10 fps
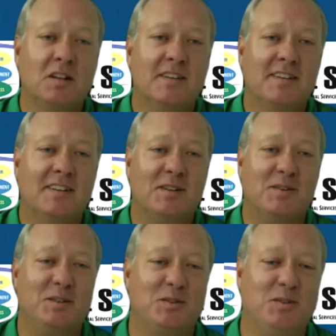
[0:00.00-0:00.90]

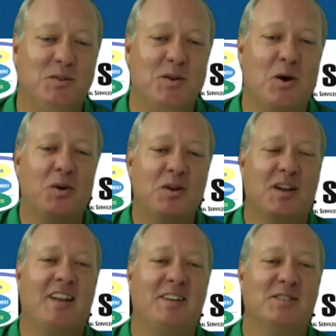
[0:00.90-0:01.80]
You know what you're
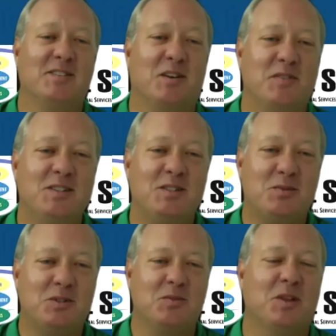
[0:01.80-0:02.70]
getting yourself into
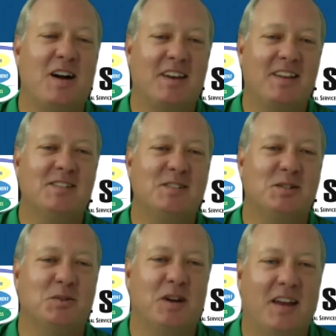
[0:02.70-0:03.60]
when you log
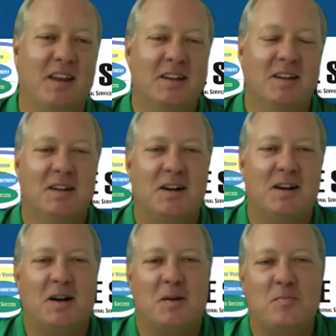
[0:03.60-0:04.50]
into
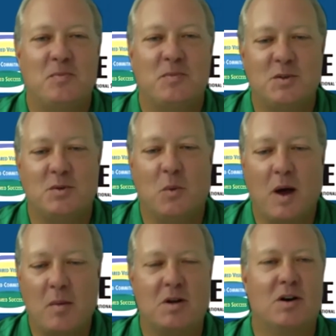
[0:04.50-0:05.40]
to a
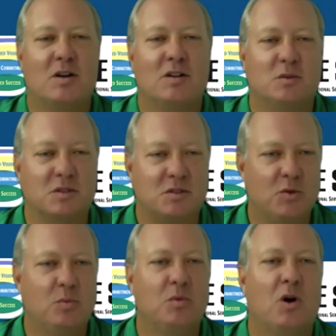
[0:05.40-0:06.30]
webinar, to a
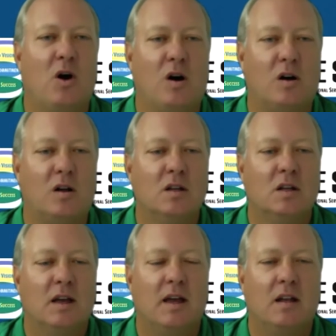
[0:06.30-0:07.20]
Zoom call.
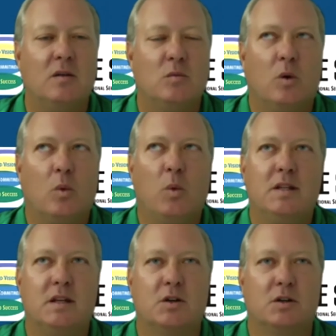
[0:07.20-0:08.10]
And what we
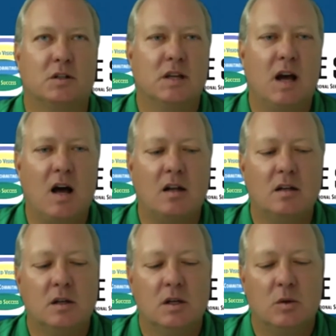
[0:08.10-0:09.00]
did early on
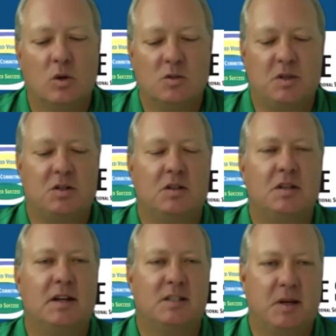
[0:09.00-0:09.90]
was we taught the
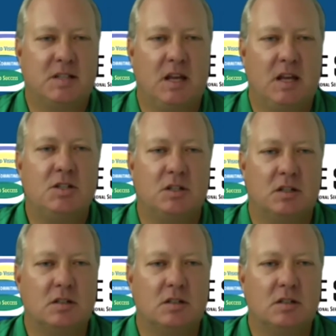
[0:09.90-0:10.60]
expectations